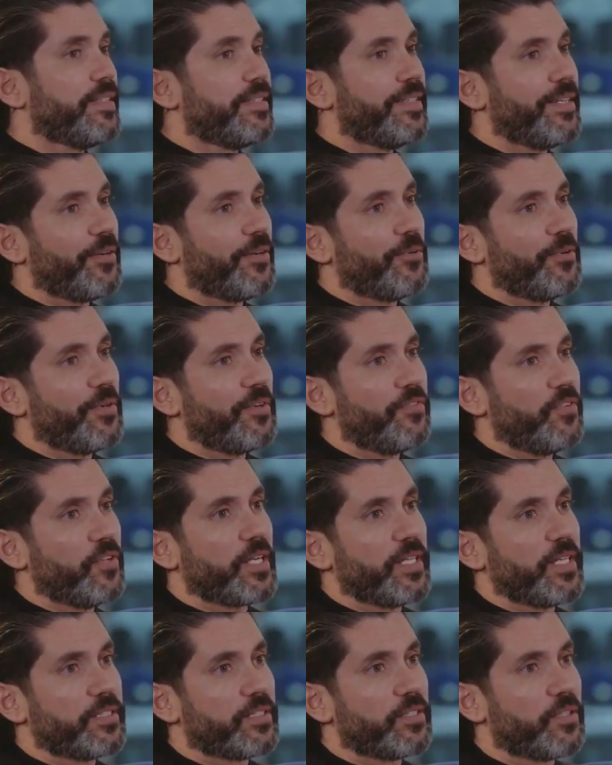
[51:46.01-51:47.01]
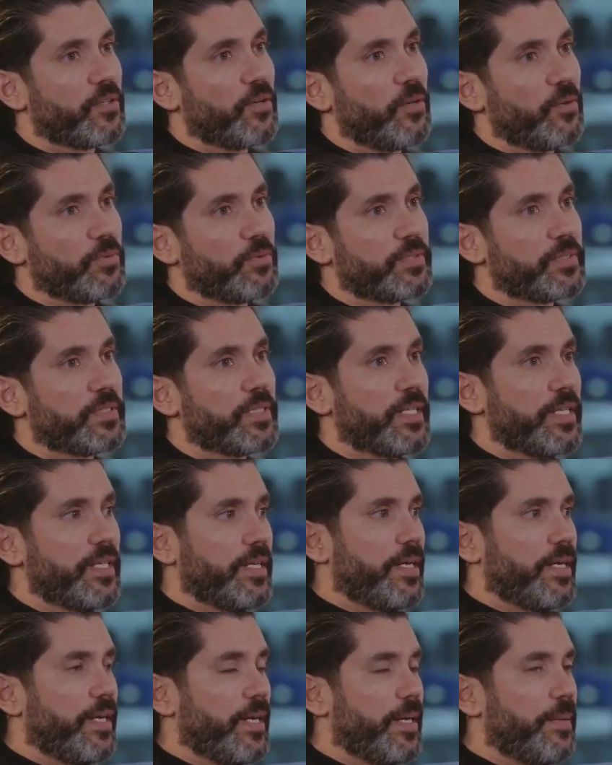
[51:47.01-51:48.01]
Now, if you look at the growth
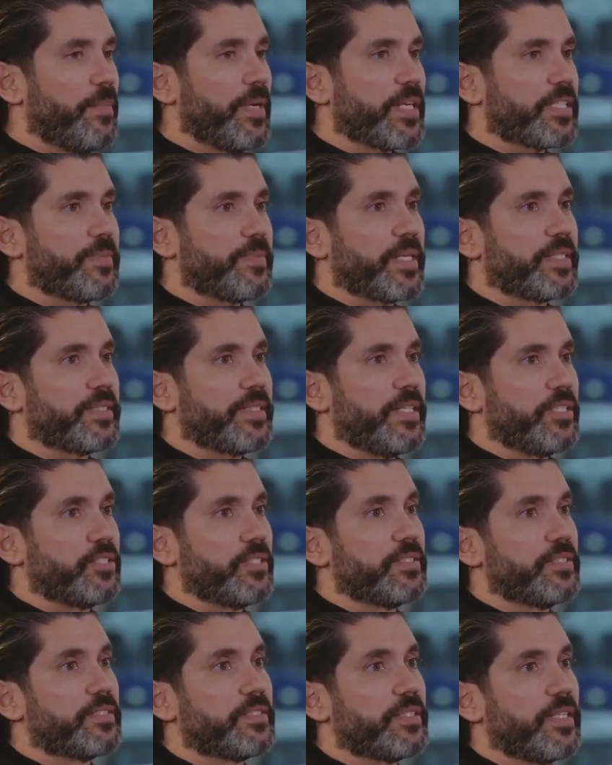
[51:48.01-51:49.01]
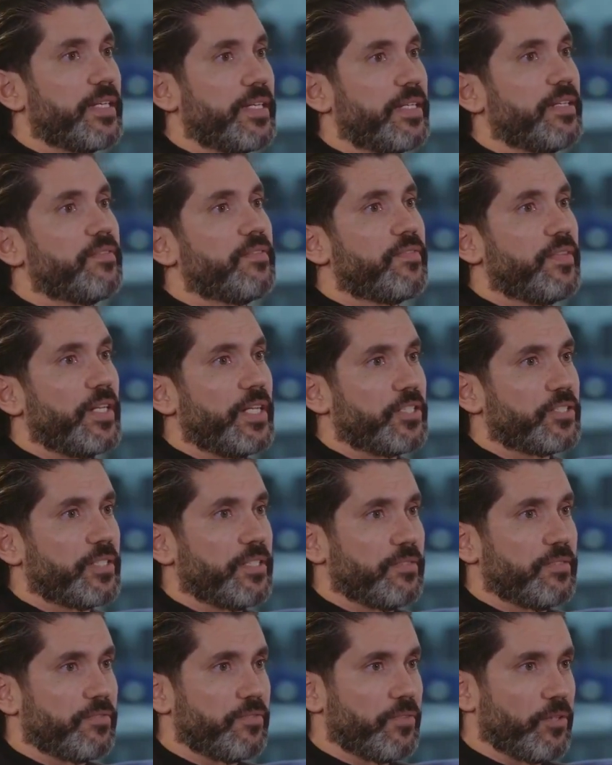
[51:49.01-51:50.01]
expectations in
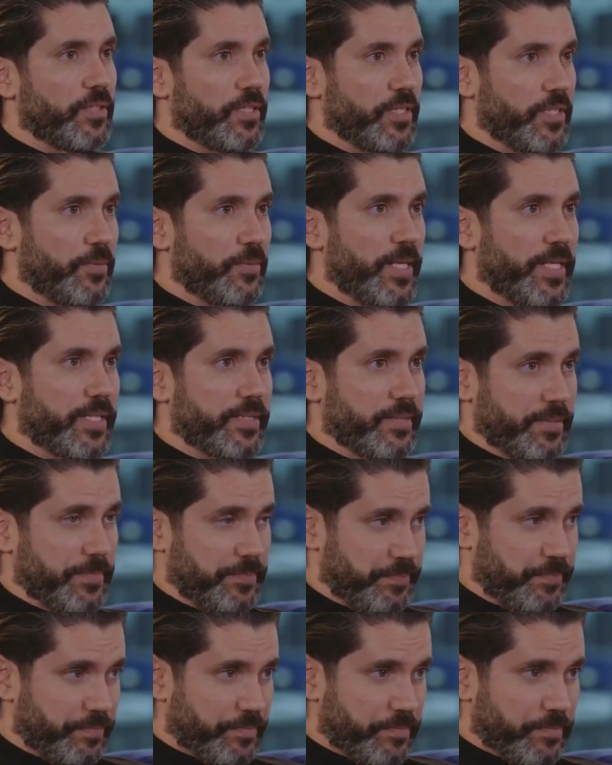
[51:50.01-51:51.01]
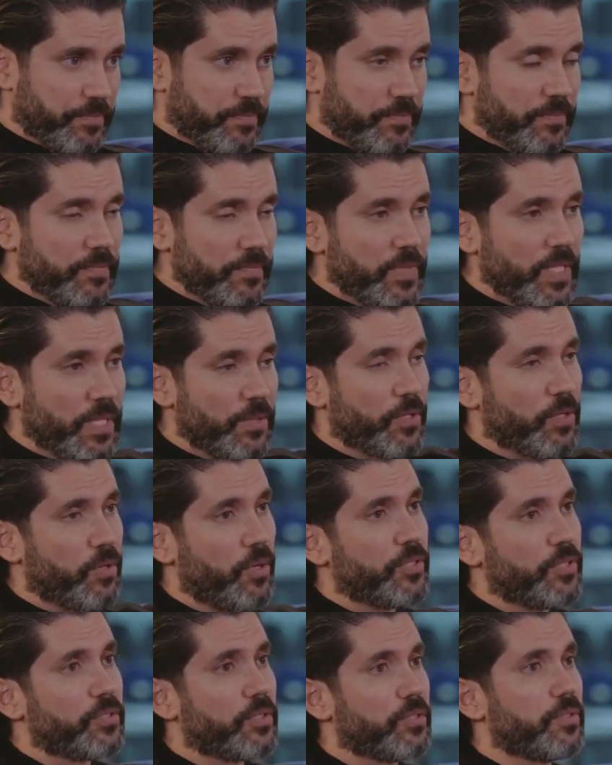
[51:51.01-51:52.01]
inflation for the US, we're
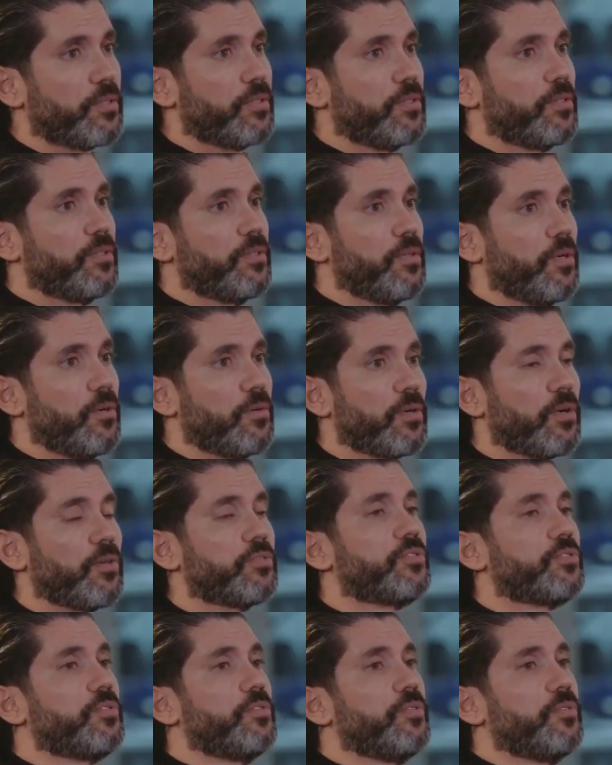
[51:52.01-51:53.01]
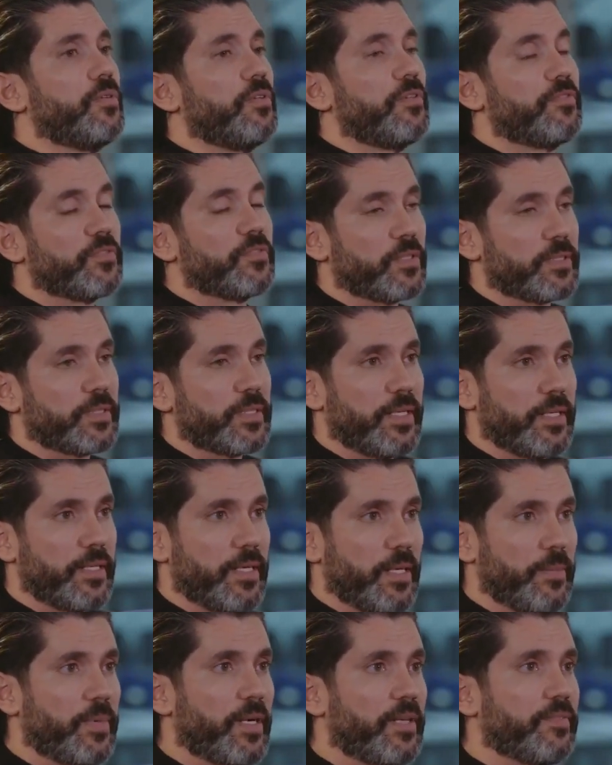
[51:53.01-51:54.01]
going to go close to, if not
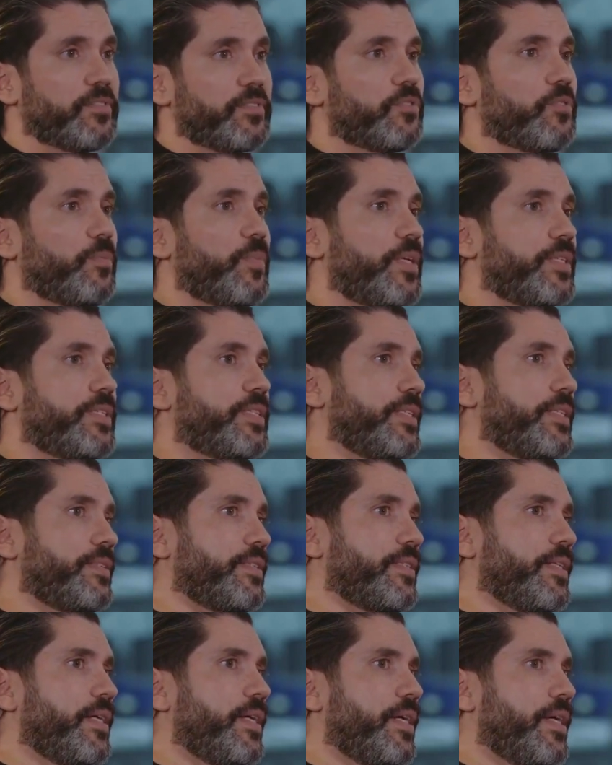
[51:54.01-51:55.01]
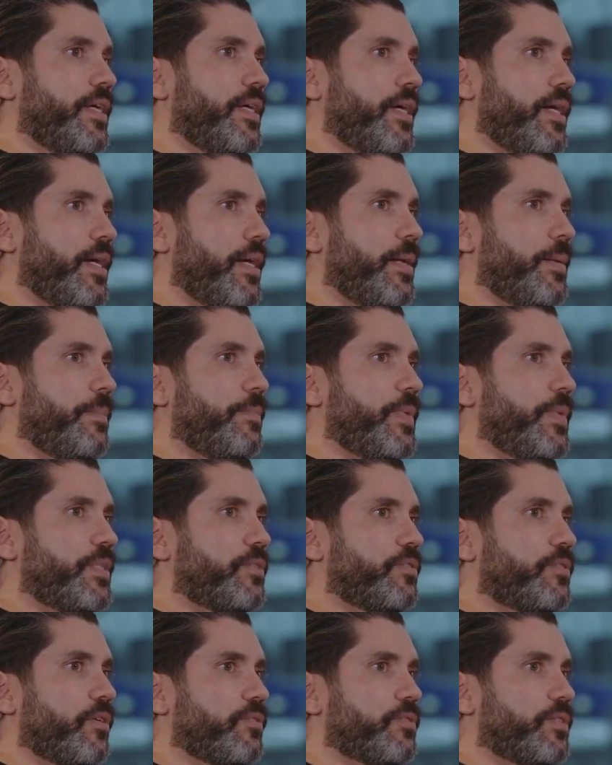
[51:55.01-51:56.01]
above, the 2%
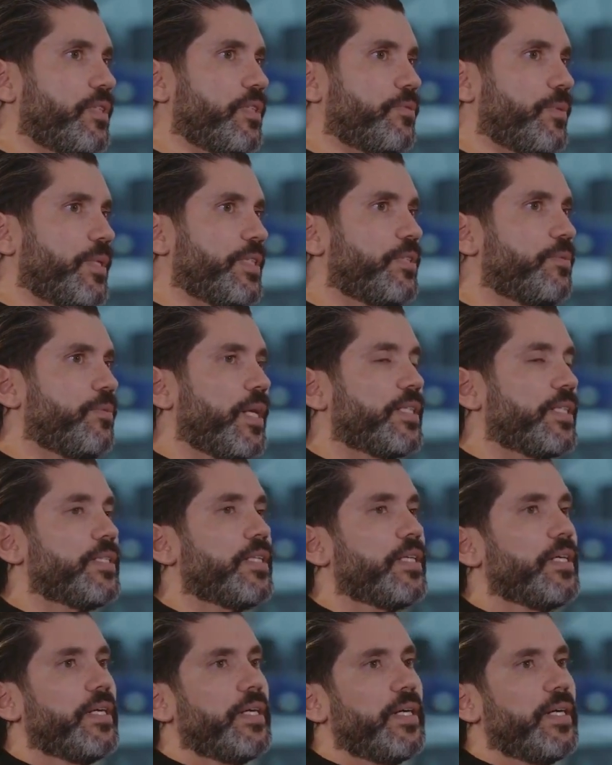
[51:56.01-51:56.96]
in 2021.